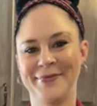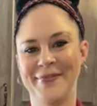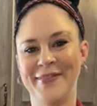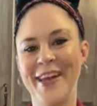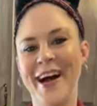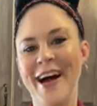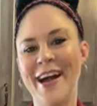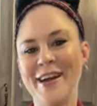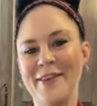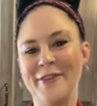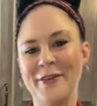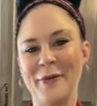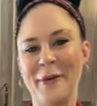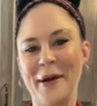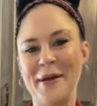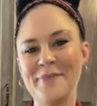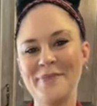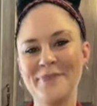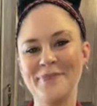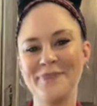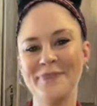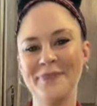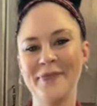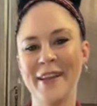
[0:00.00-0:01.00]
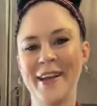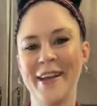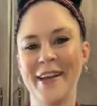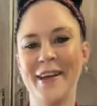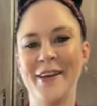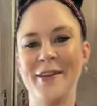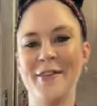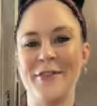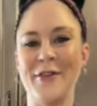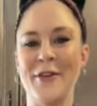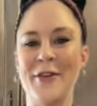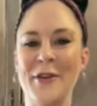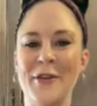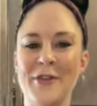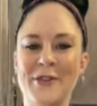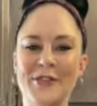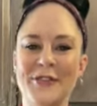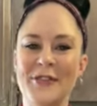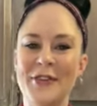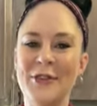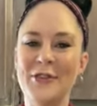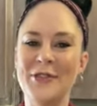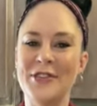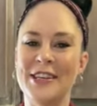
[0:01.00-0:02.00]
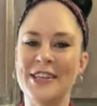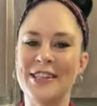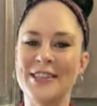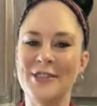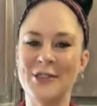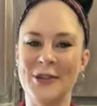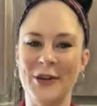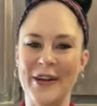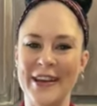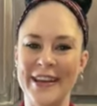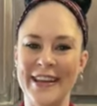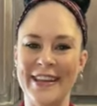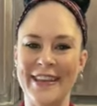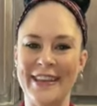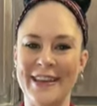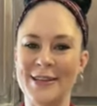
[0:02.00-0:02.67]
Hi everyone! For those of you just joining